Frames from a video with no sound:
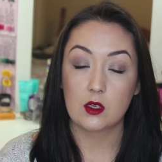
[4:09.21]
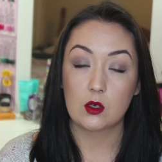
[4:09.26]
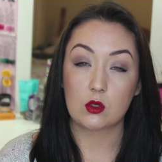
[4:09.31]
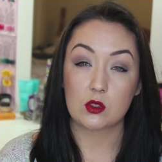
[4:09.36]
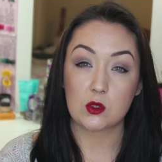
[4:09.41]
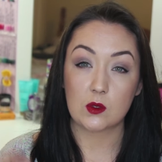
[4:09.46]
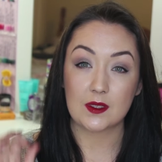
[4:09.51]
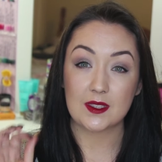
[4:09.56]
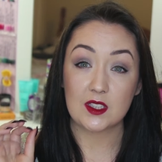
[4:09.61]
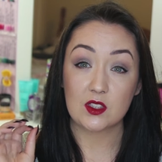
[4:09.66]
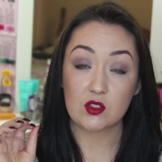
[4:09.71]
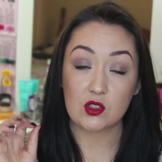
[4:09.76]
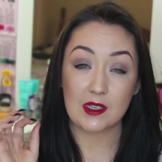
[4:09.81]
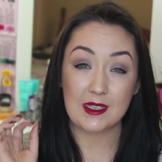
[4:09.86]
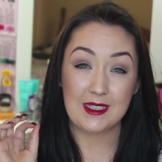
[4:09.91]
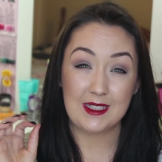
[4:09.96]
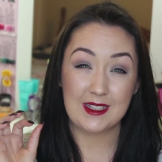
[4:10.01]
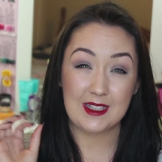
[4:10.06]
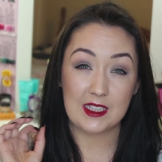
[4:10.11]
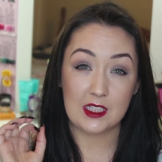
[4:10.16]
It also has a
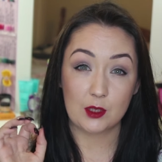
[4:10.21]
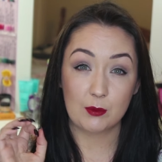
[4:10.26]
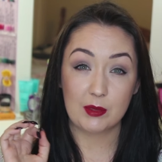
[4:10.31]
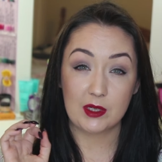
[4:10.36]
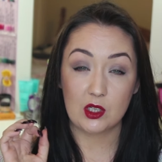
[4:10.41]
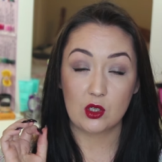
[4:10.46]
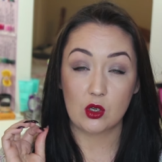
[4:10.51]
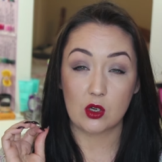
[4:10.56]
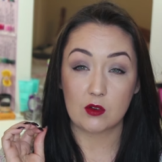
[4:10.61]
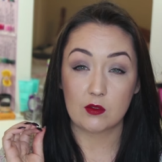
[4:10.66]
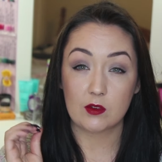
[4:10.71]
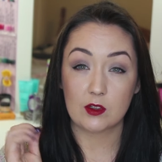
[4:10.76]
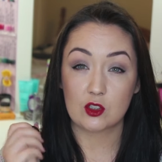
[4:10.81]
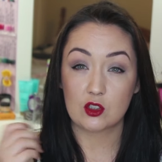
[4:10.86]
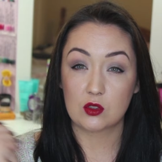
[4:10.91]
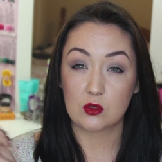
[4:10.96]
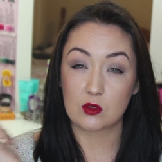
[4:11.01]
tiny little bit of coverage,